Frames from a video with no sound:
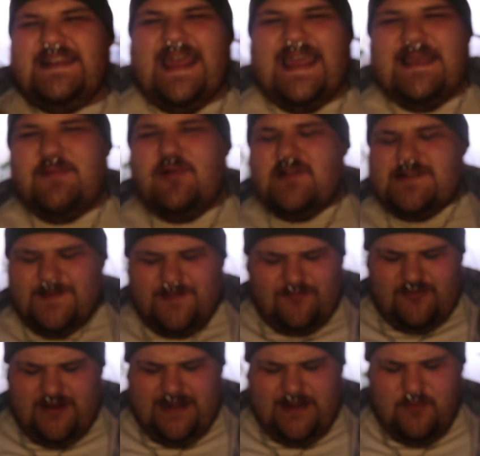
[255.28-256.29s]
labelled
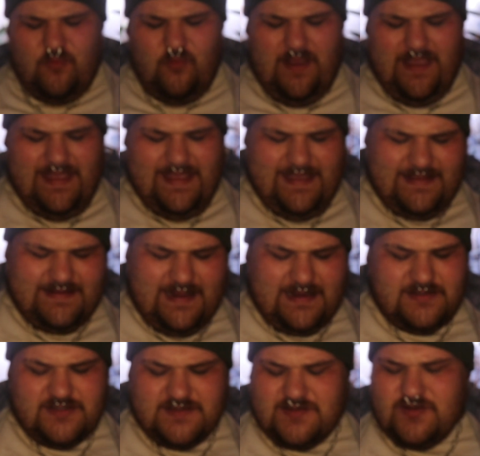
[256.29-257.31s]
something really weird
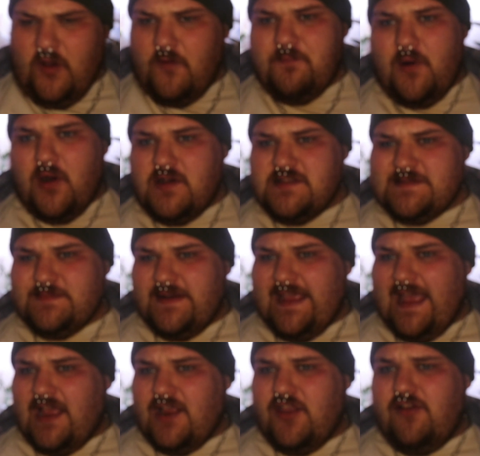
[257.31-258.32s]
and just not
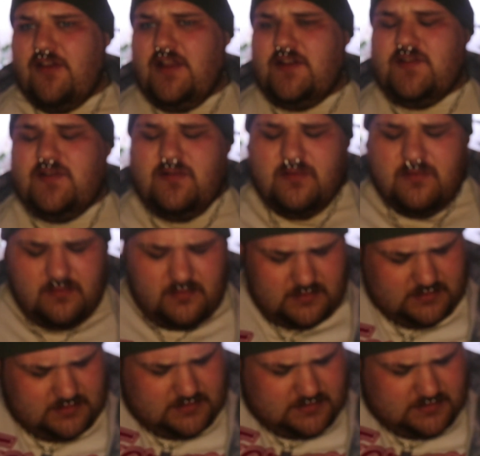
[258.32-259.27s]
possibly accurate at all.